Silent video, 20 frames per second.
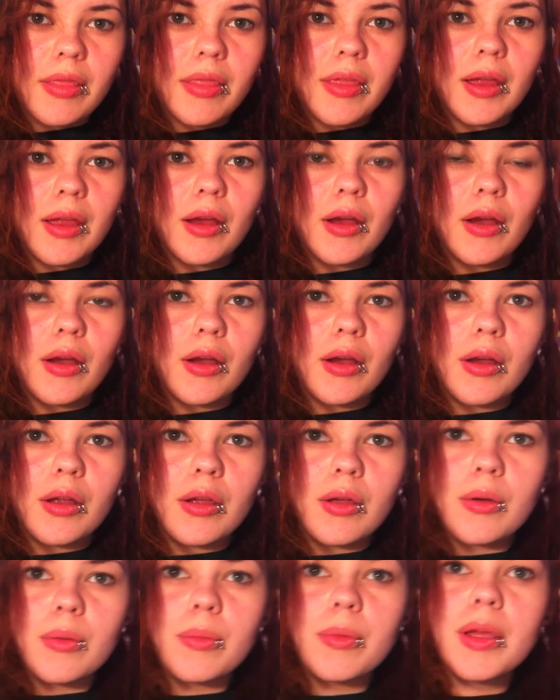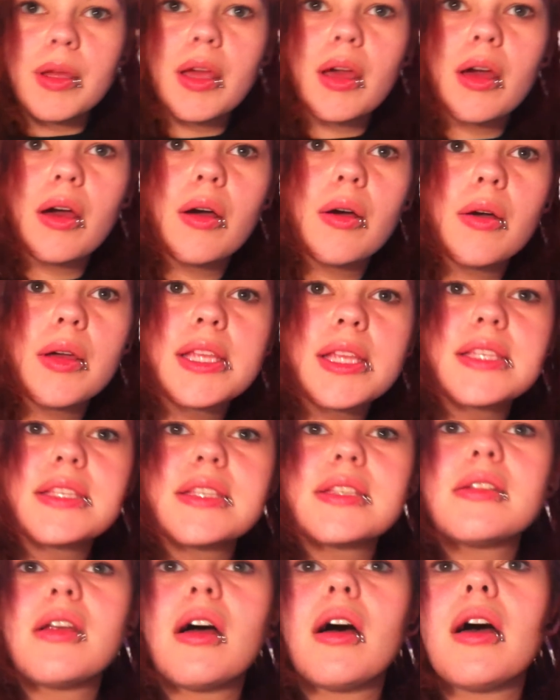There we go.
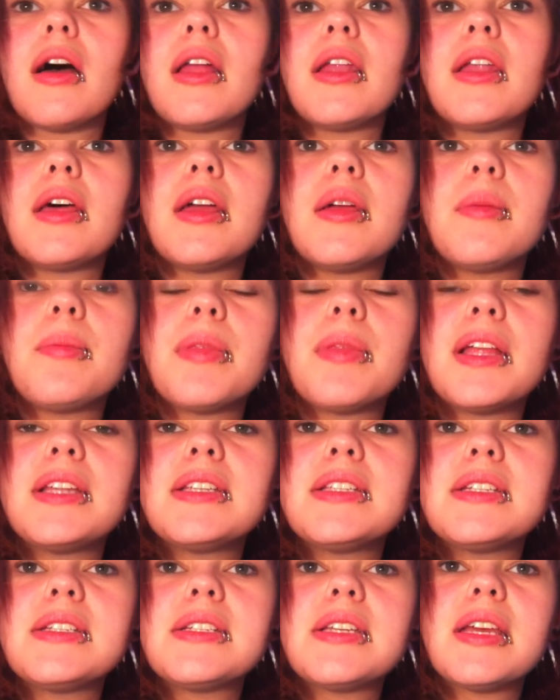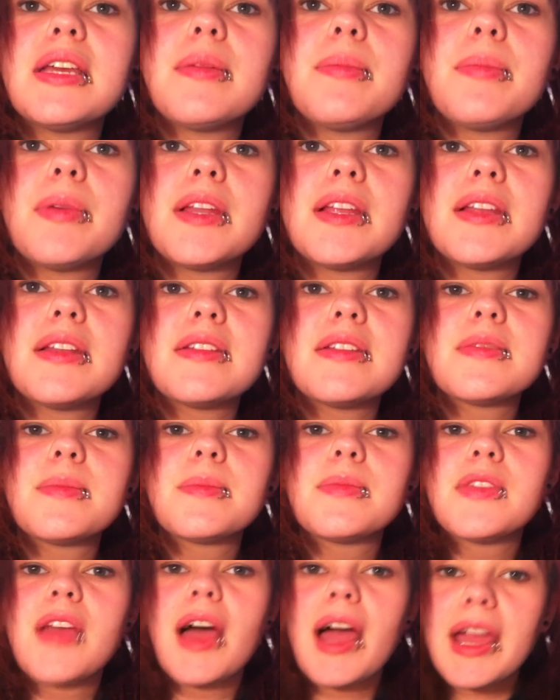It's not a blunted tip, but it is
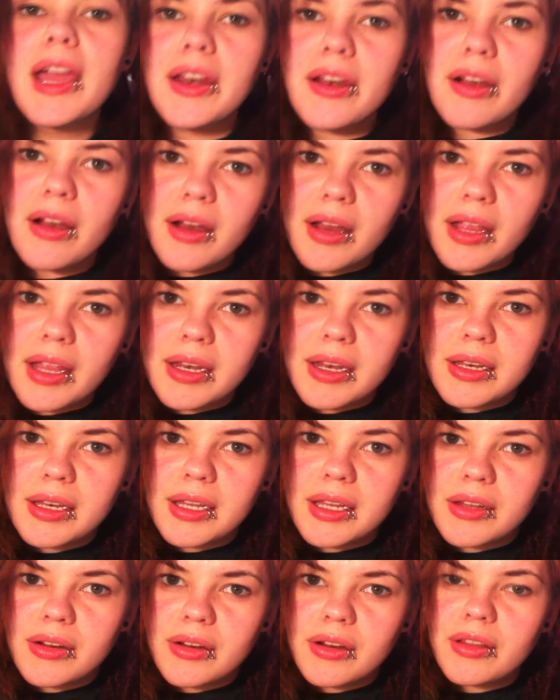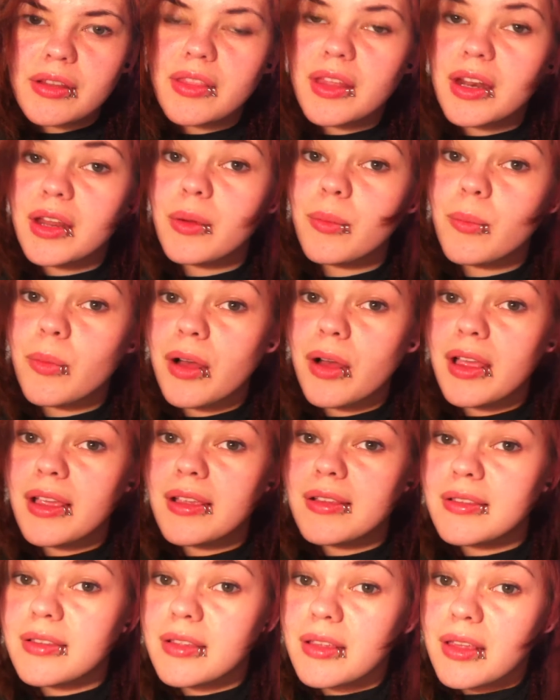tighter and neater than it
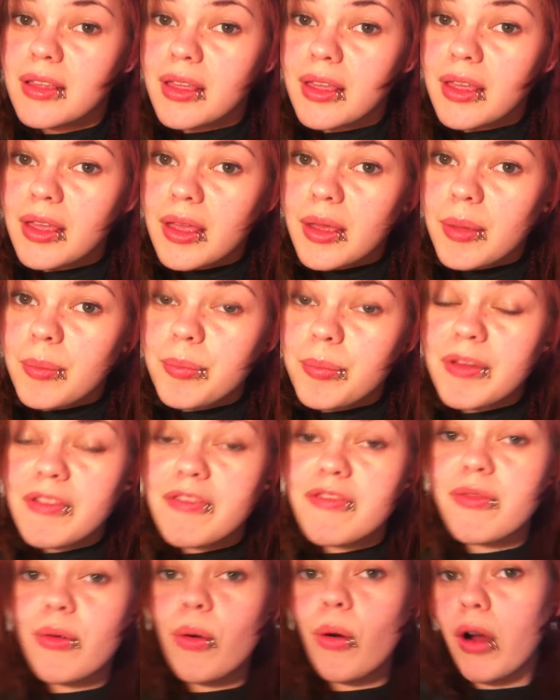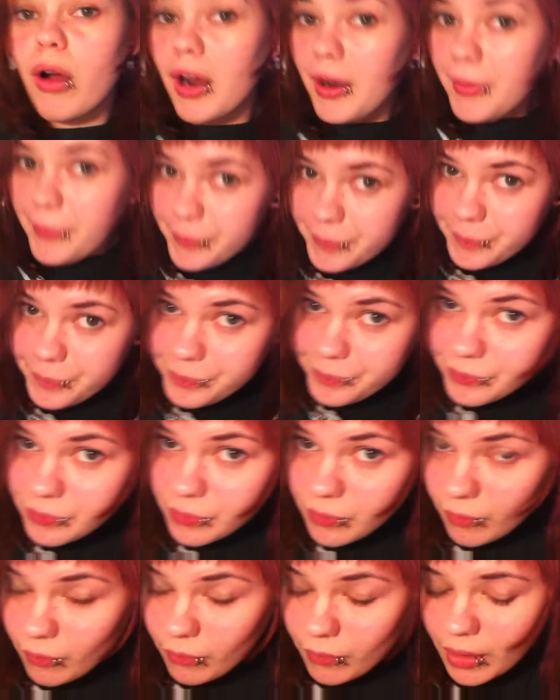was before.
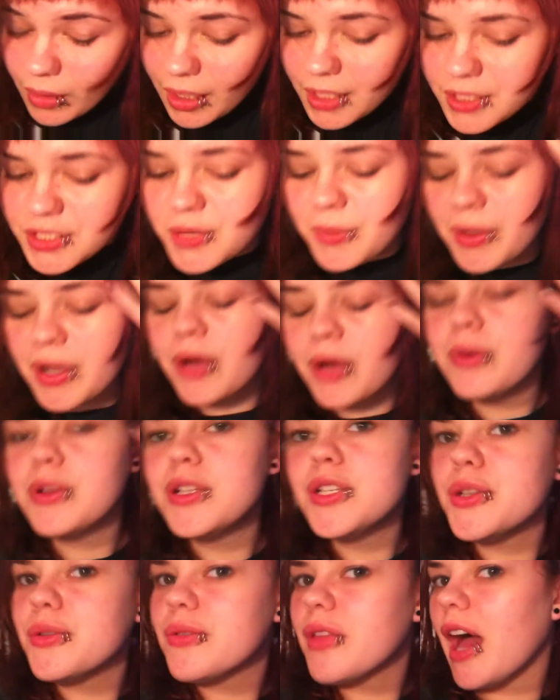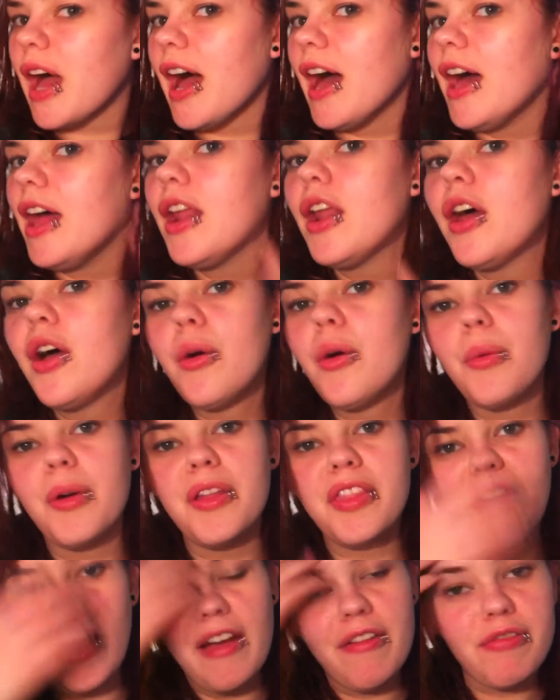And so I go and do that
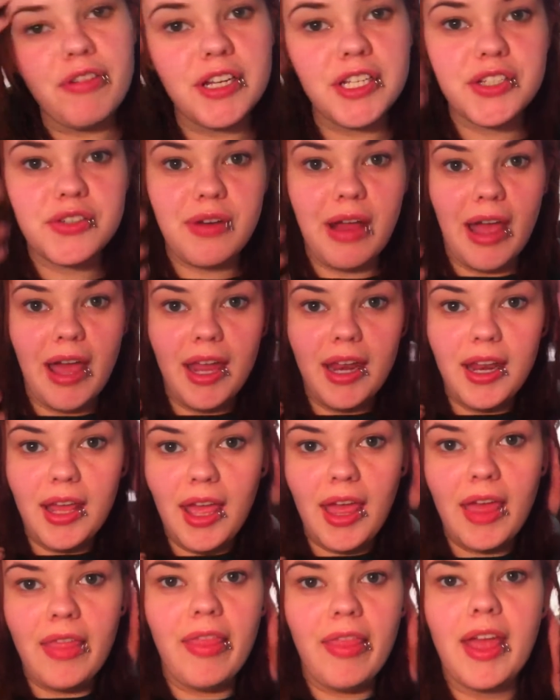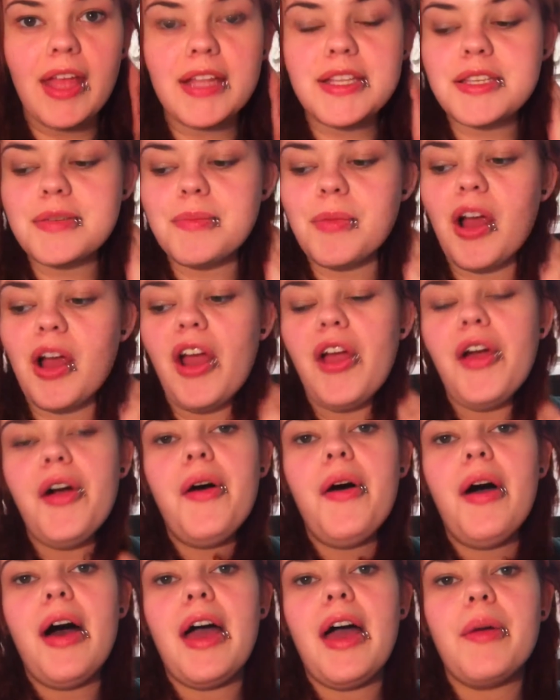with every dread, and then
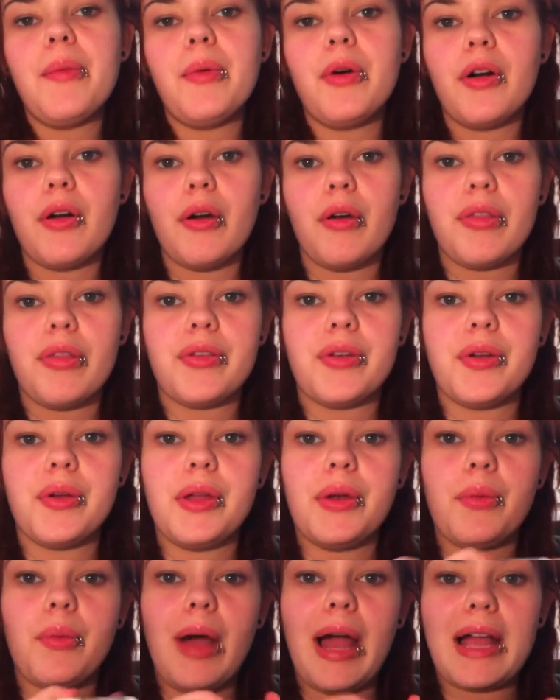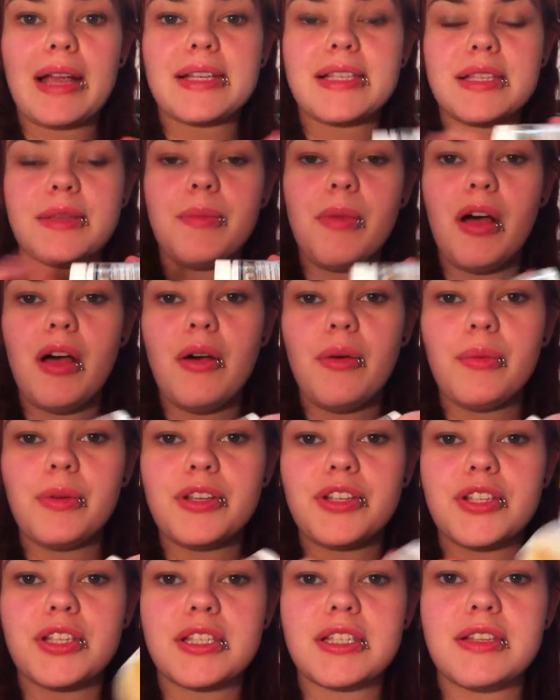tomorrow I will go through and wax them all,
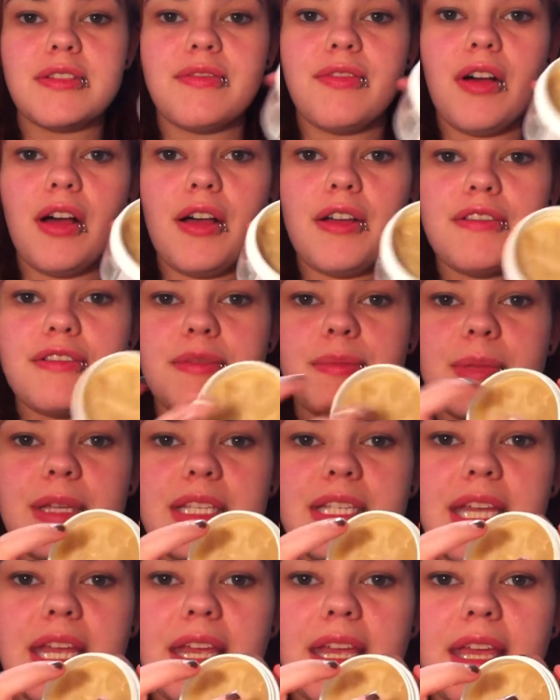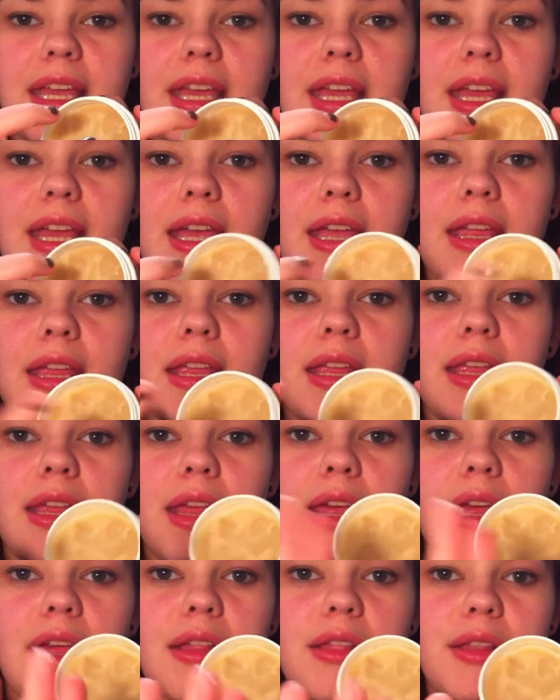which just involves me taking
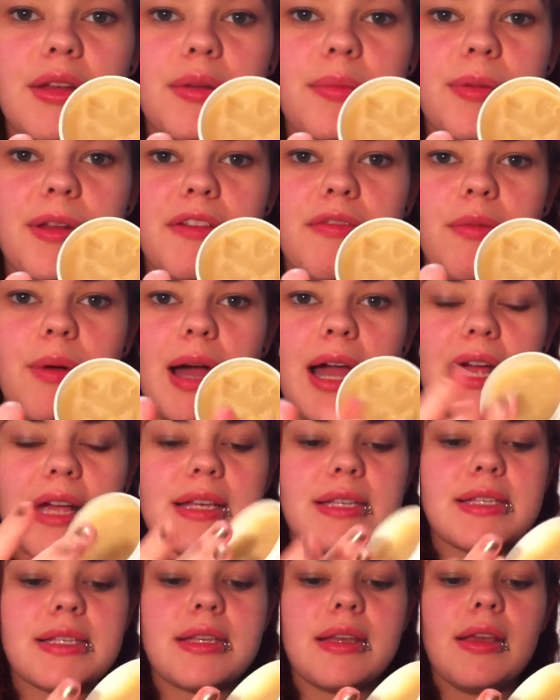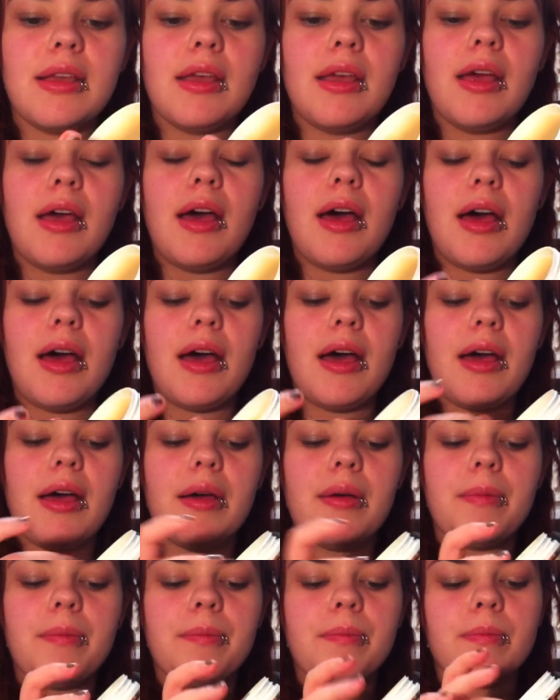a little bit of wax, a
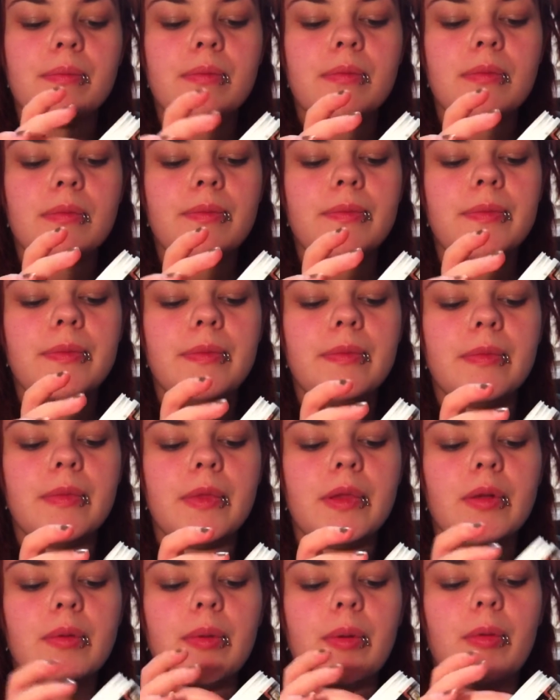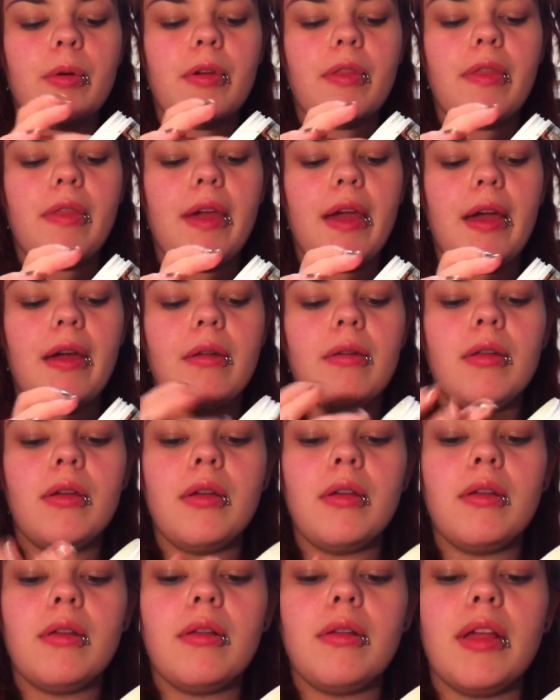little bit more than that,
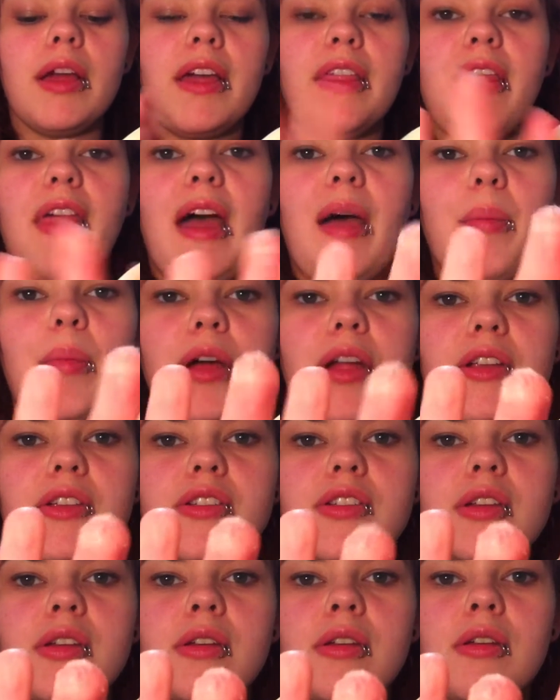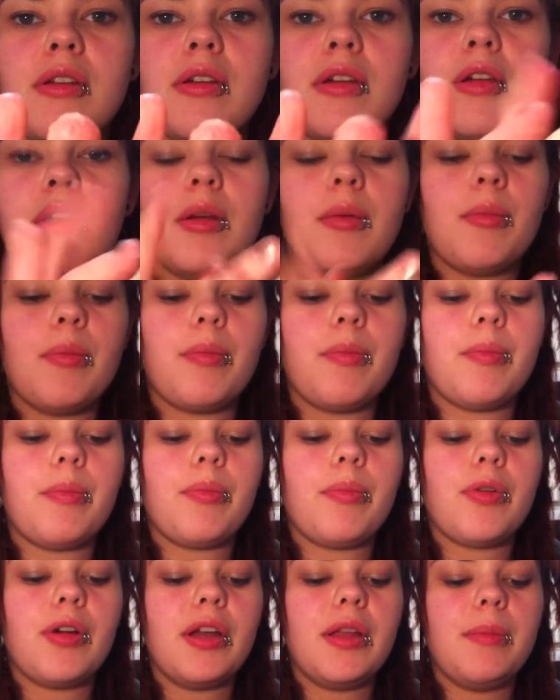like that much,
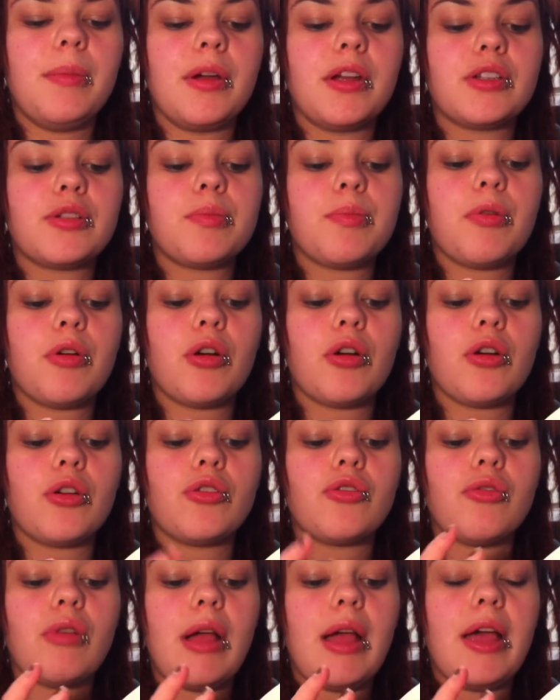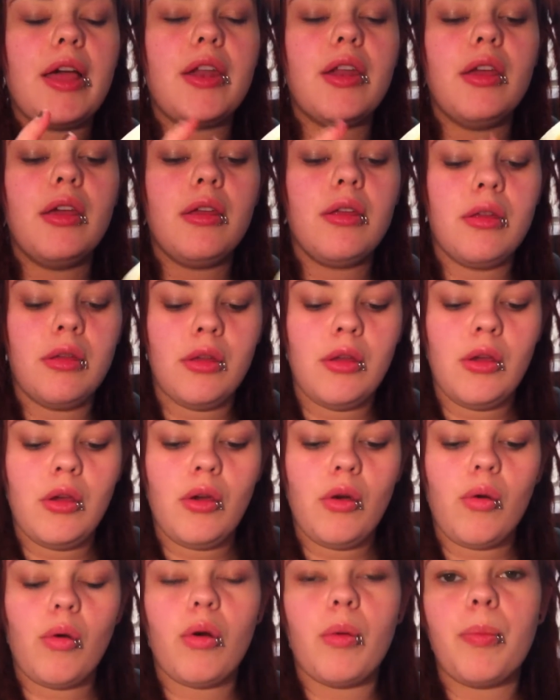pretty much per dread
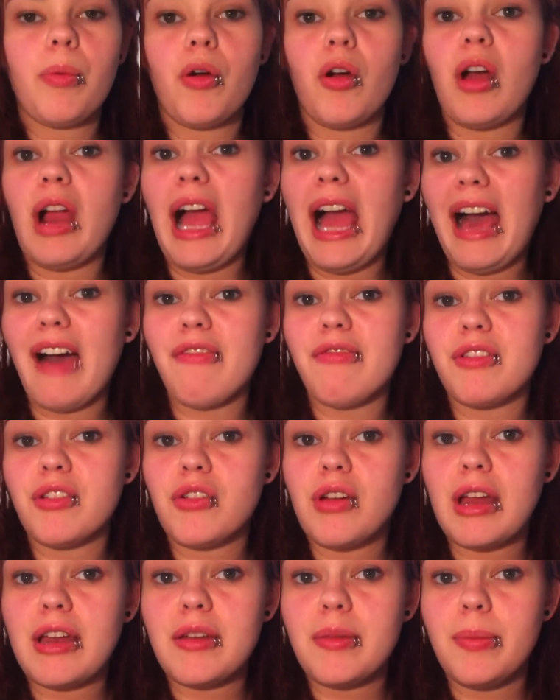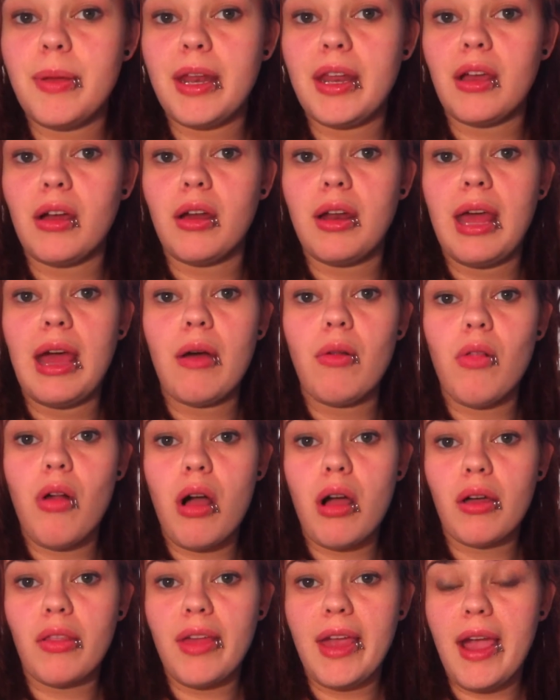or per half a dread, depending on how
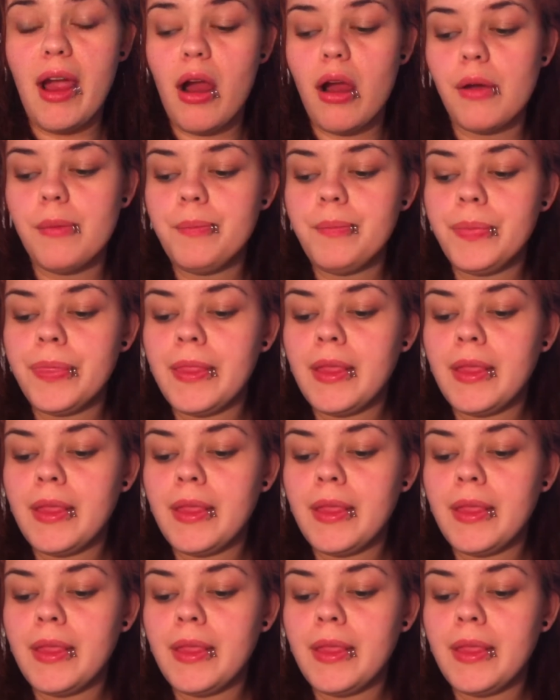long they are.